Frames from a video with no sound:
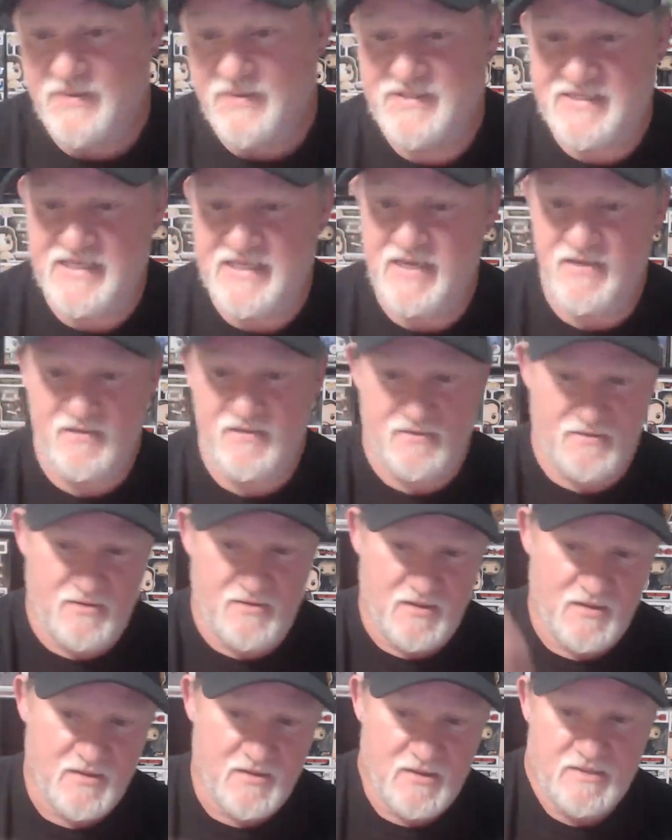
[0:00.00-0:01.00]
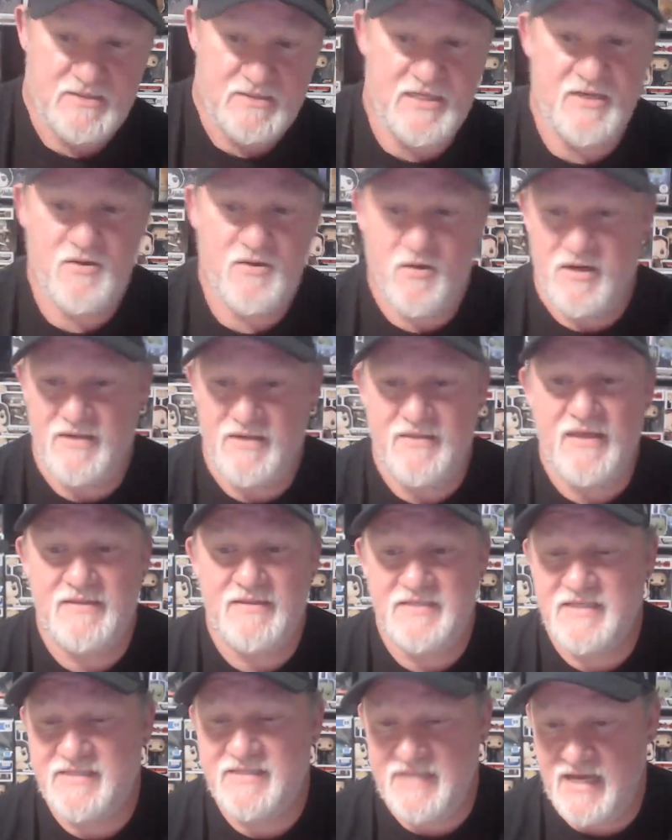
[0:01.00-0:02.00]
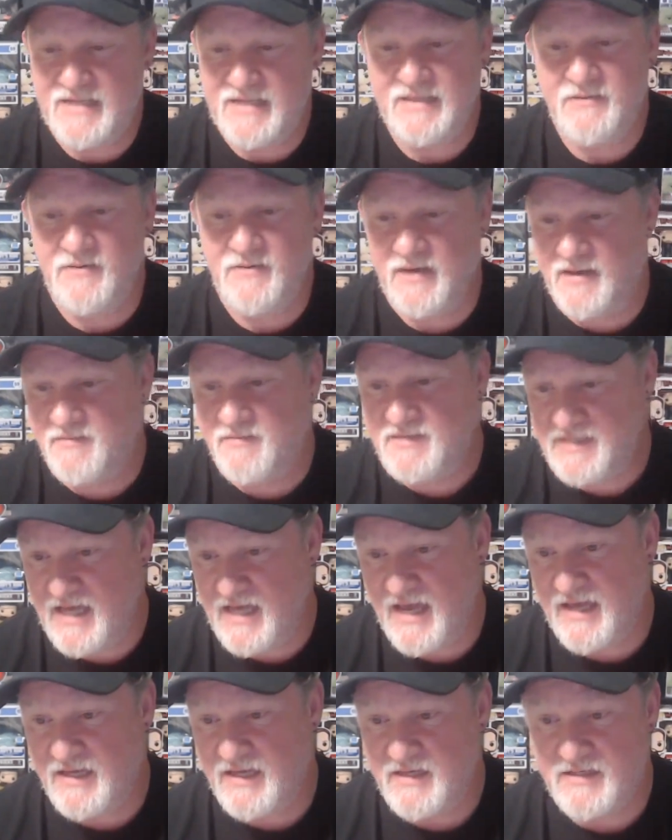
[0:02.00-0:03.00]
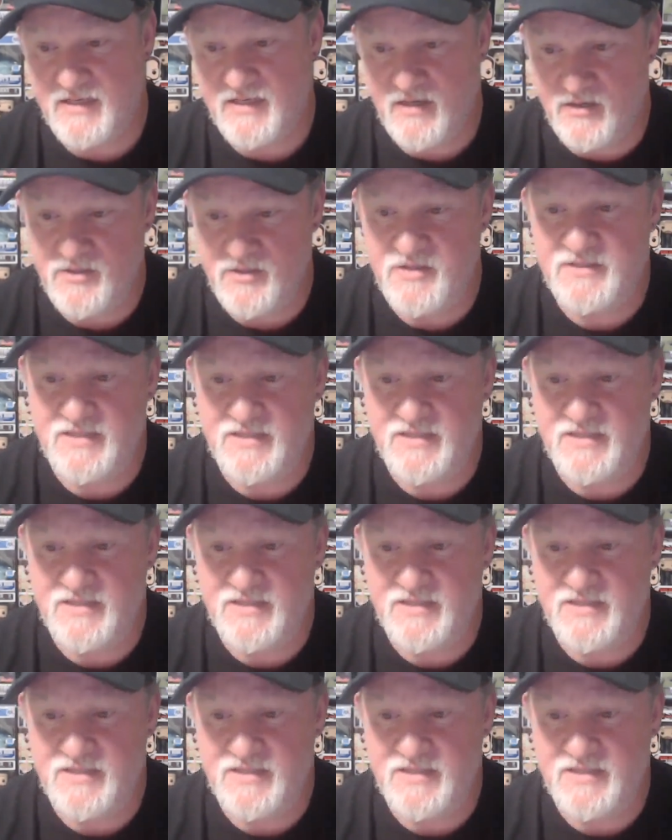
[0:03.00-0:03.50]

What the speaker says: Well, see, Gory, that's exactly what I'm saying. You